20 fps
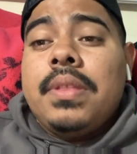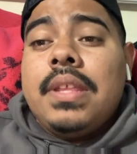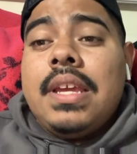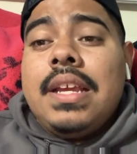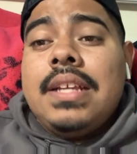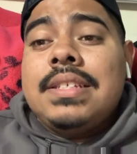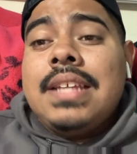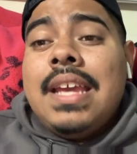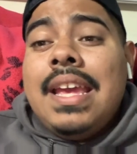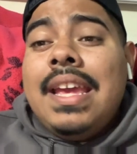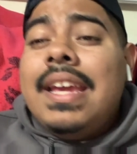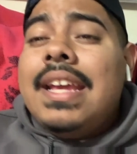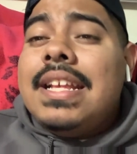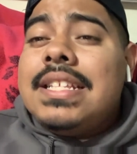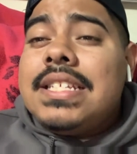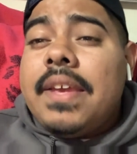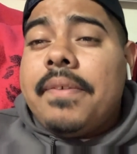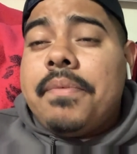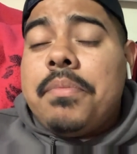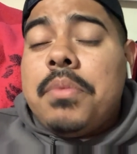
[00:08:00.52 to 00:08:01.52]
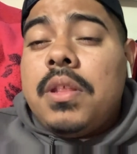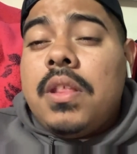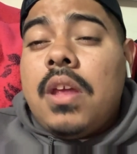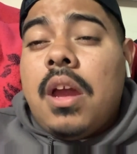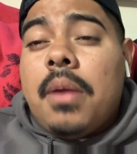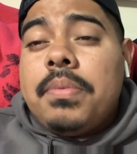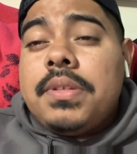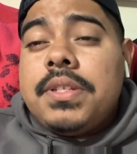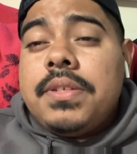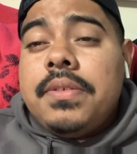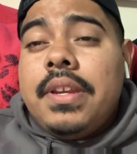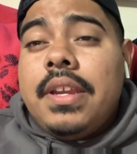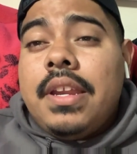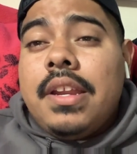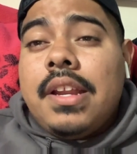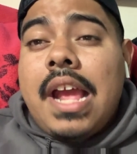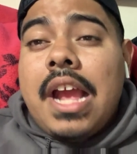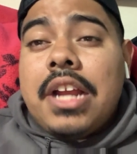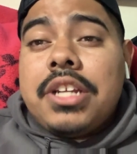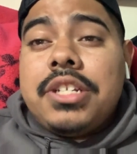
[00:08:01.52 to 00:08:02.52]
things, it's given me the opportunity
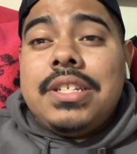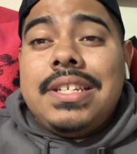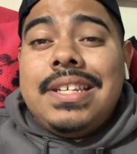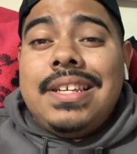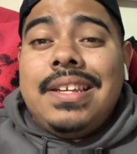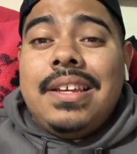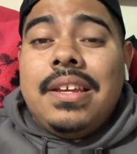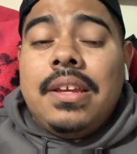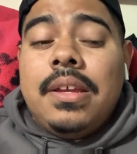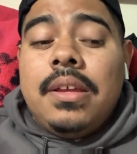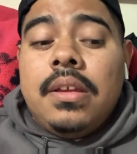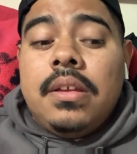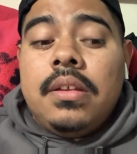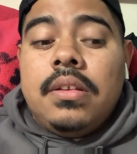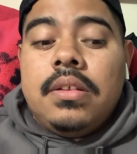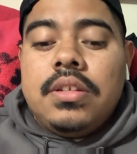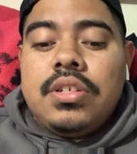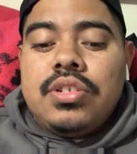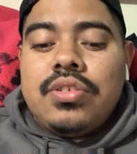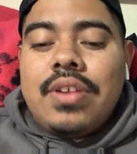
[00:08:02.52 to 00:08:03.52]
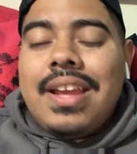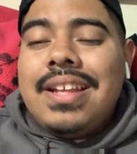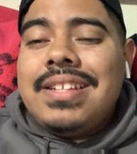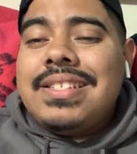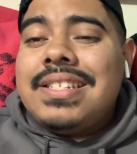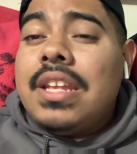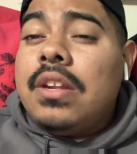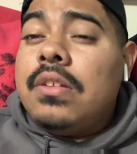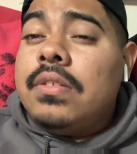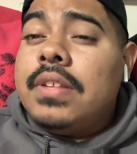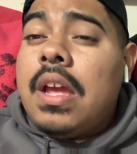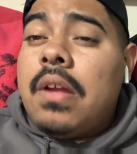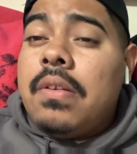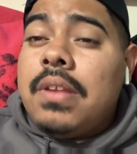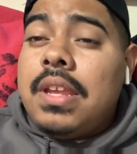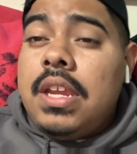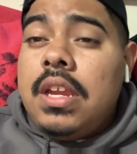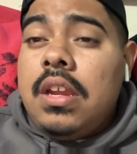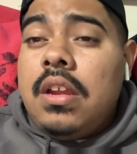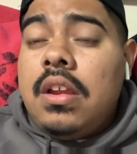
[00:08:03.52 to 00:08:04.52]
to actually try and settle down
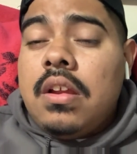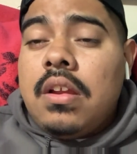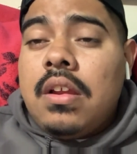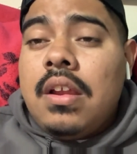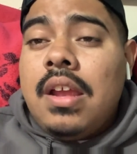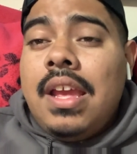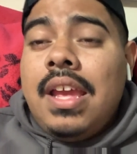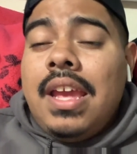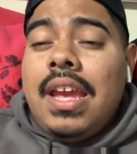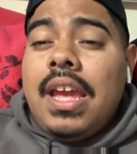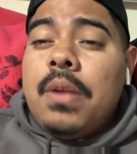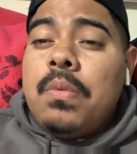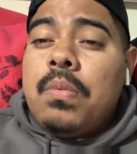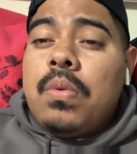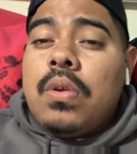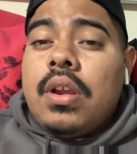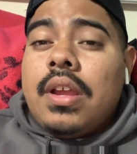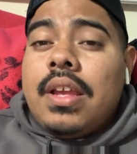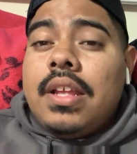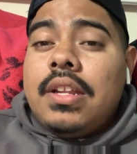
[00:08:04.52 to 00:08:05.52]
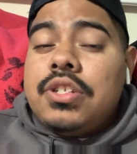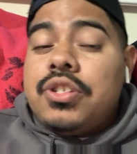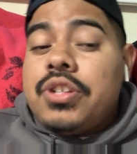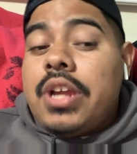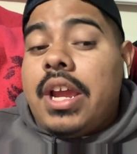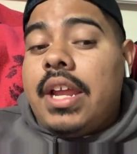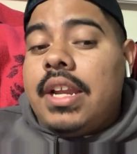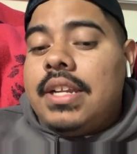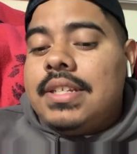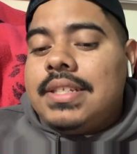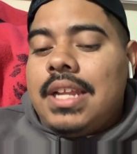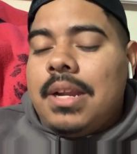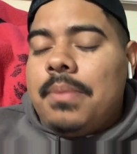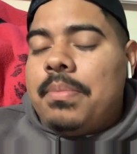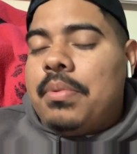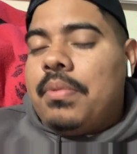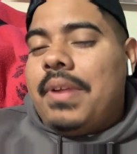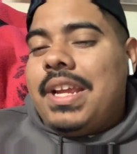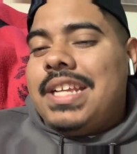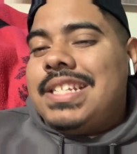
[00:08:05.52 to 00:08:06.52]
here and work and try and set up
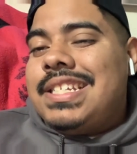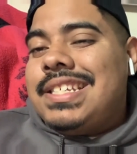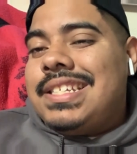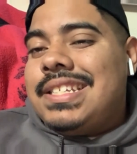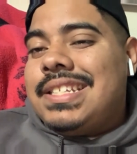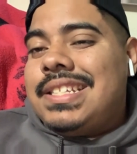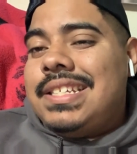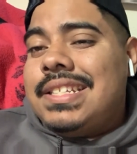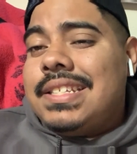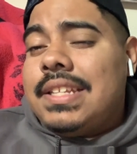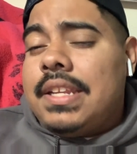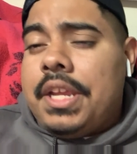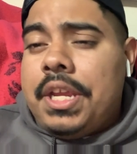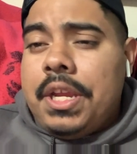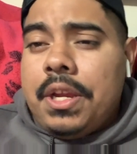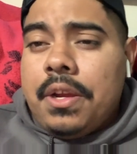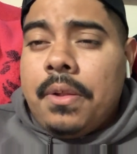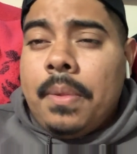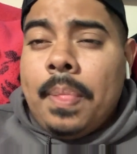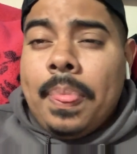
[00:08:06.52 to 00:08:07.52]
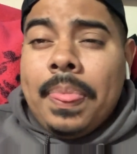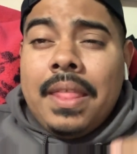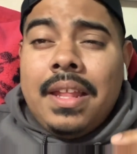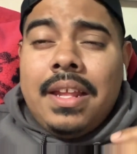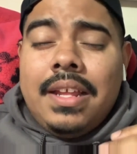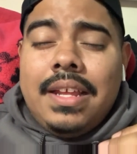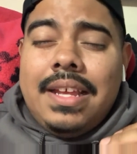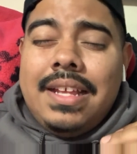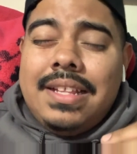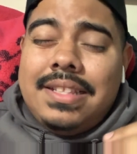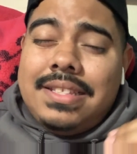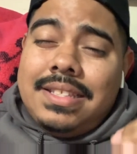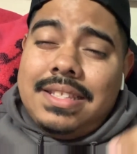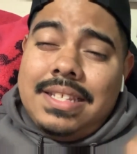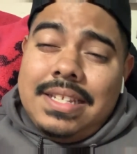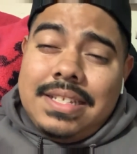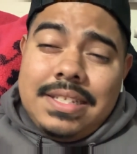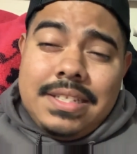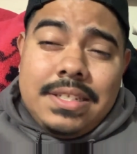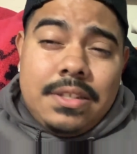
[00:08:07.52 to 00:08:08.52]
a racing season here.
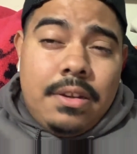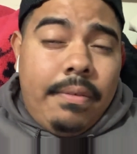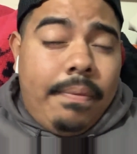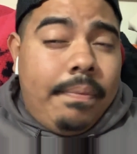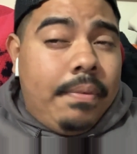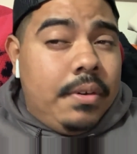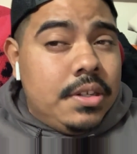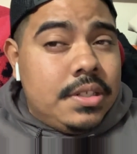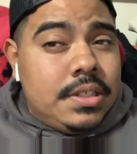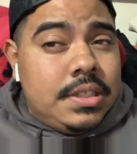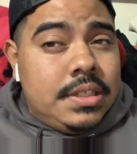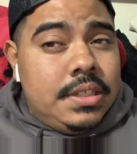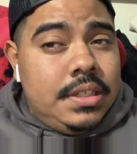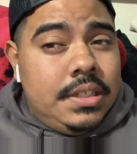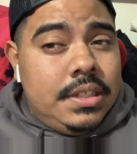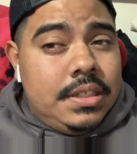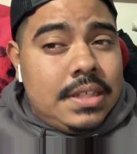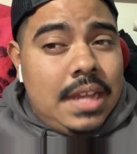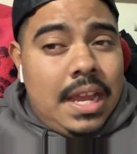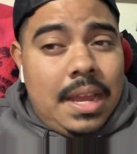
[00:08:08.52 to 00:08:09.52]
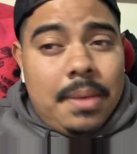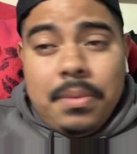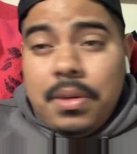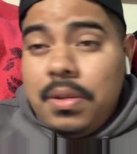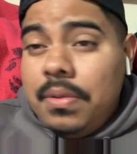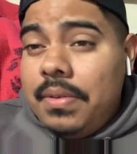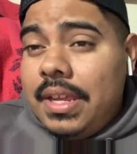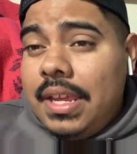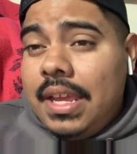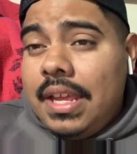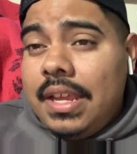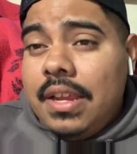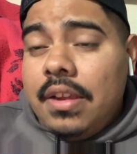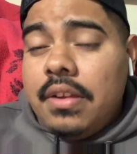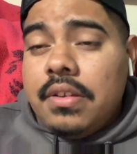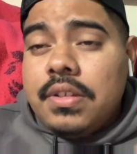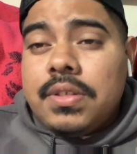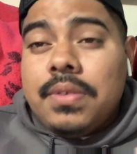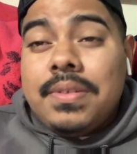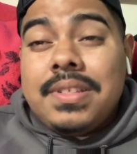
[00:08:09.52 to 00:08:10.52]
This is our first time doing it
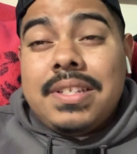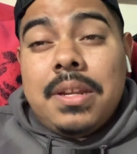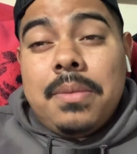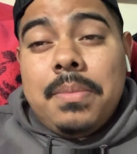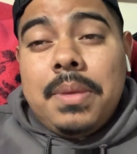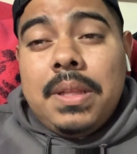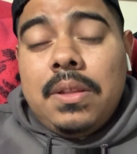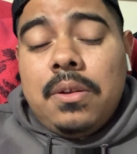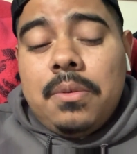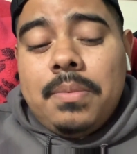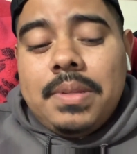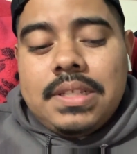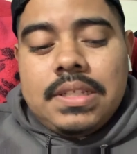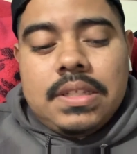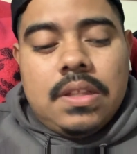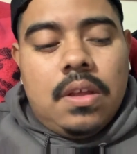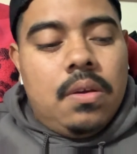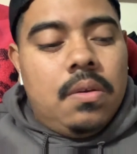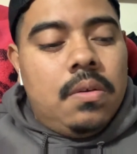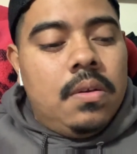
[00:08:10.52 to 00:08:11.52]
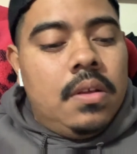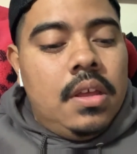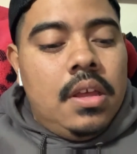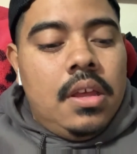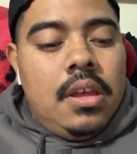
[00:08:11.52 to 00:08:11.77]
here, so it's going to be a little bit slow,